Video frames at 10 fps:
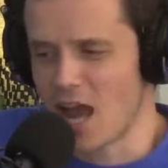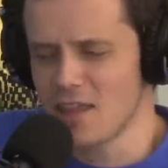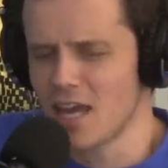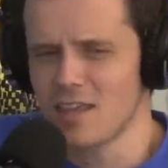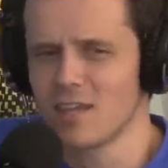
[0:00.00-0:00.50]

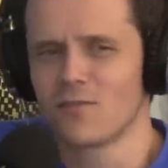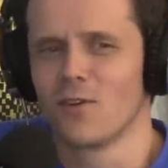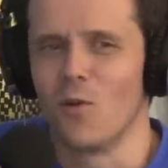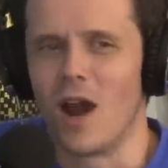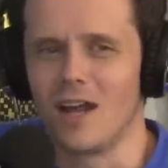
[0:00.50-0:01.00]
I think
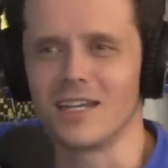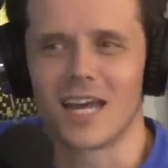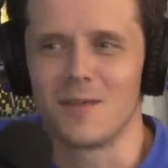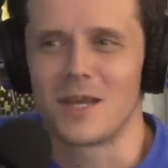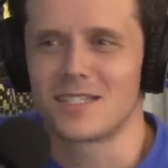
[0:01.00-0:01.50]
for a while it
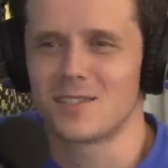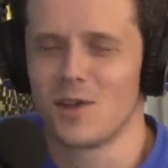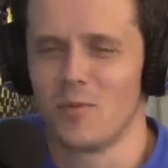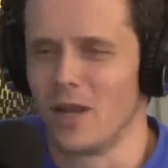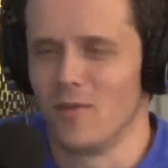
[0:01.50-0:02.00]
kind of messes
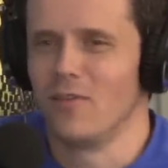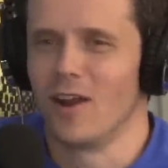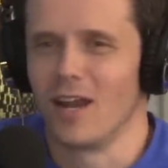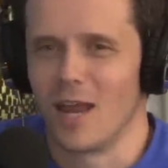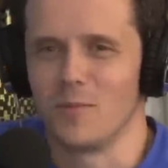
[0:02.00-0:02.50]
you up, but I'm
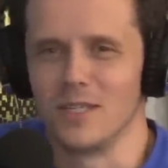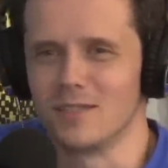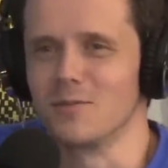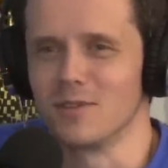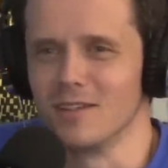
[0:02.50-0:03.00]
very at
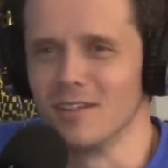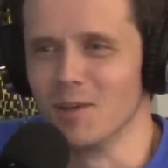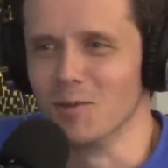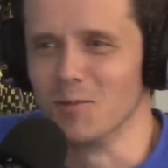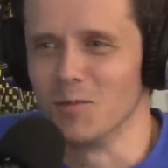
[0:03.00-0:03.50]
peace with
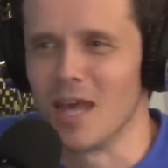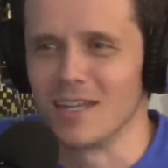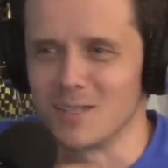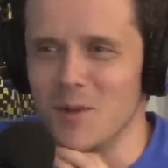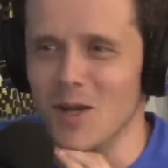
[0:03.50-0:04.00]

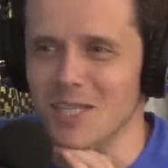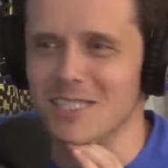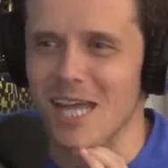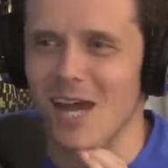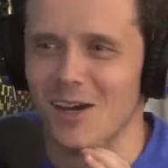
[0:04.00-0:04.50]
that
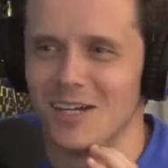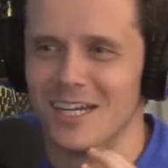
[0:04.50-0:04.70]
experience now.